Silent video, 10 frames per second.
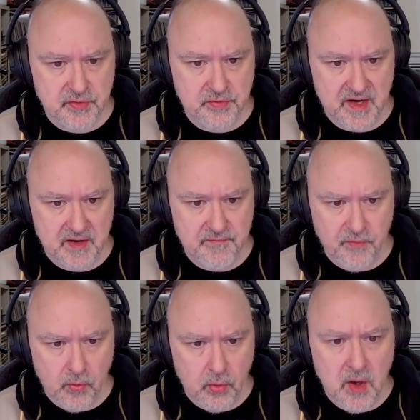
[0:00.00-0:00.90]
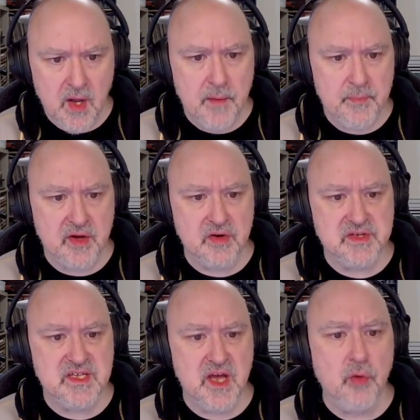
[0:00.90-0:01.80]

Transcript: three, and four because the